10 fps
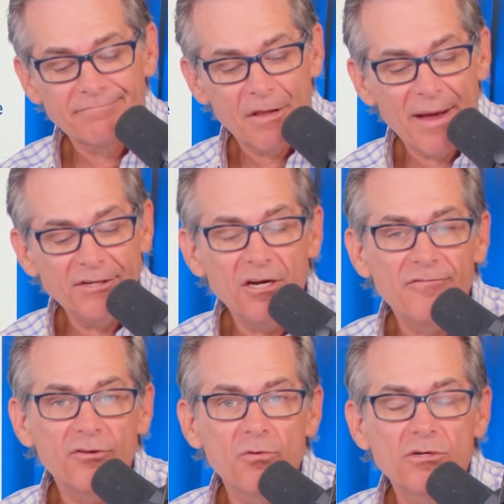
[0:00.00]
Imagine if
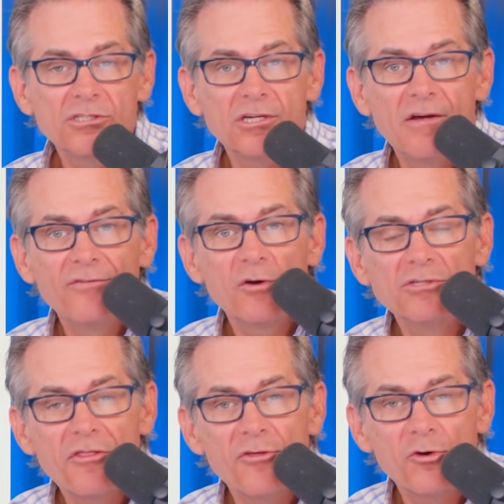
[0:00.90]
there was if there
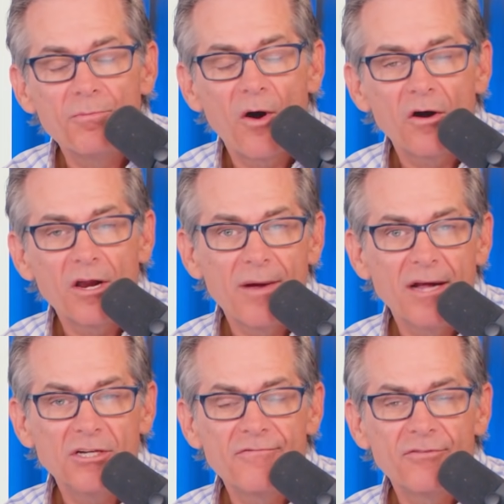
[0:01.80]
was a third party.
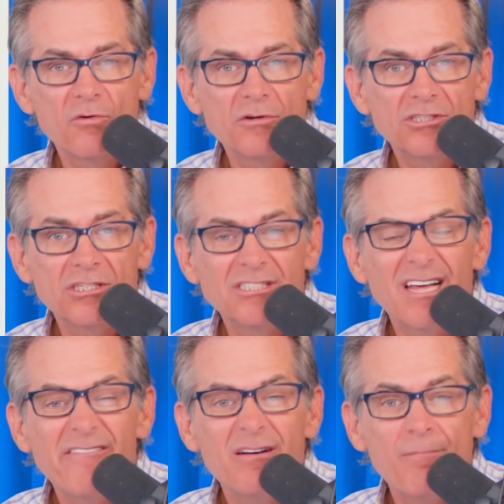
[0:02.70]
Imagine if there was
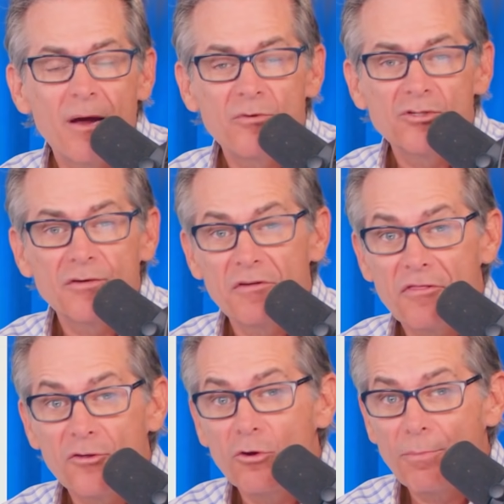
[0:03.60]
seven members of a
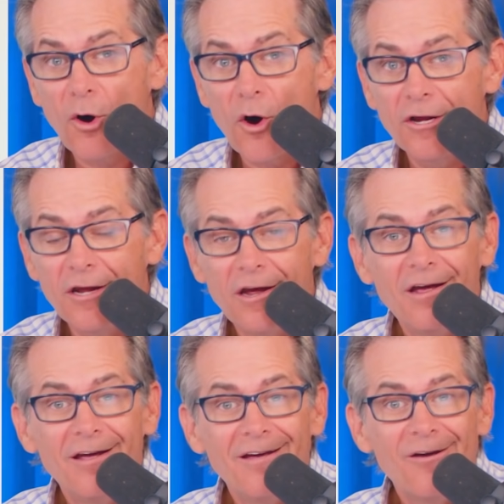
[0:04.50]
third party.
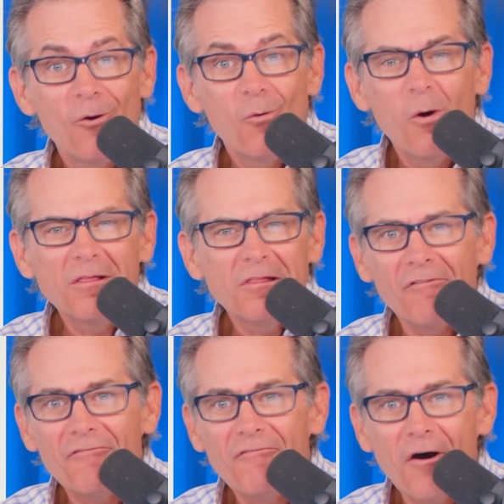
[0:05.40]
What
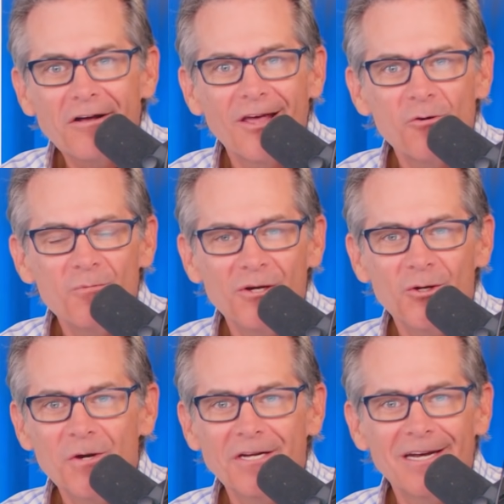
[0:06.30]
the fuck they would be
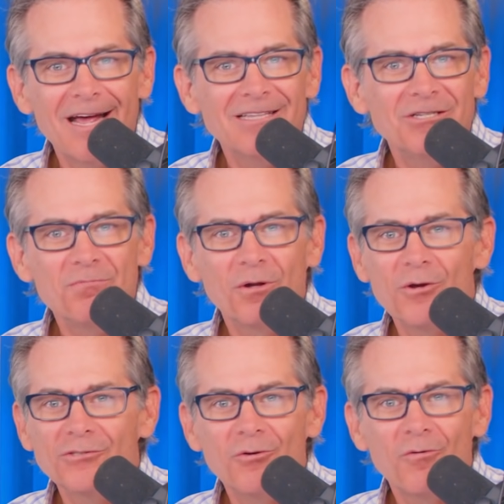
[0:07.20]
doing to Nancy
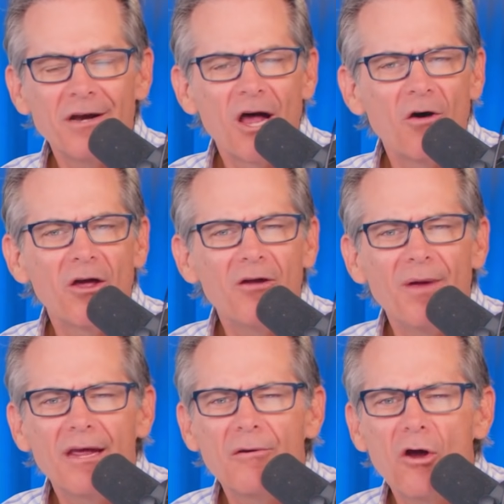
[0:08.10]
Pelosi right now. They'd
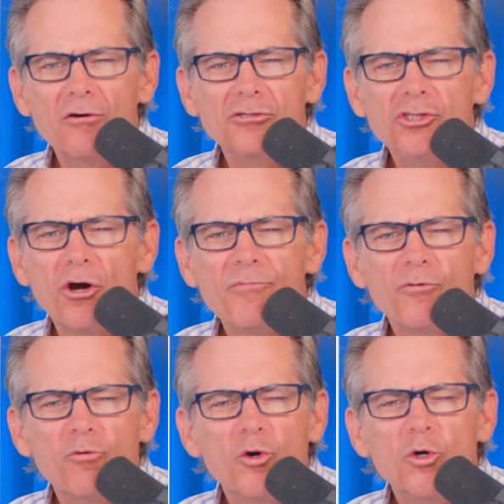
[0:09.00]
be making her jump
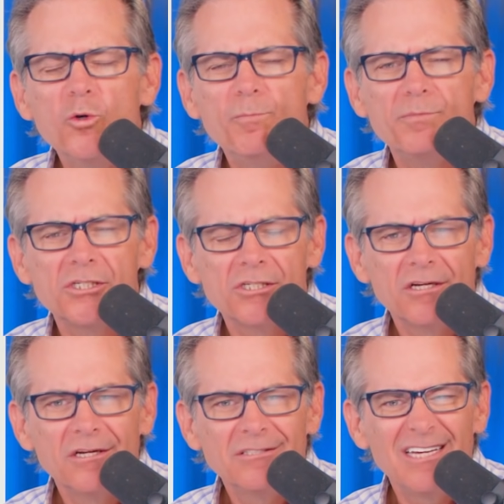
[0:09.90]
through hoops
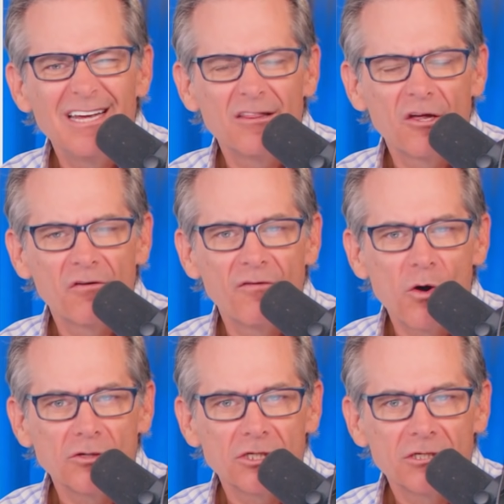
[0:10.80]
to get their
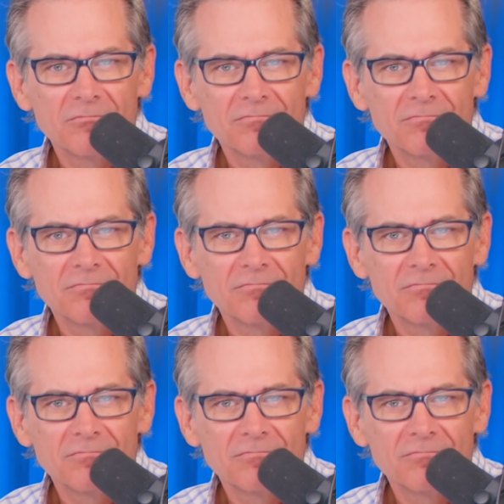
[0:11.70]
vote.